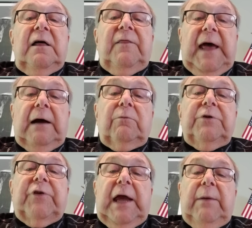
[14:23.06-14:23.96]
That
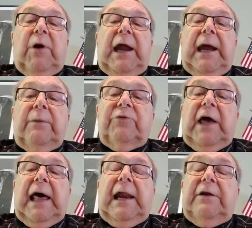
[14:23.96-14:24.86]
was Abraham's
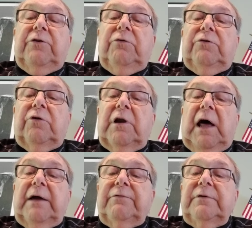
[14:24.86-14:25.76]
attitude toward
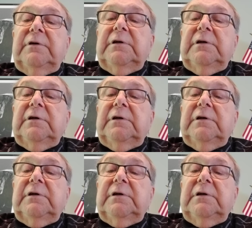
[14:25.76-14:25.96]
life.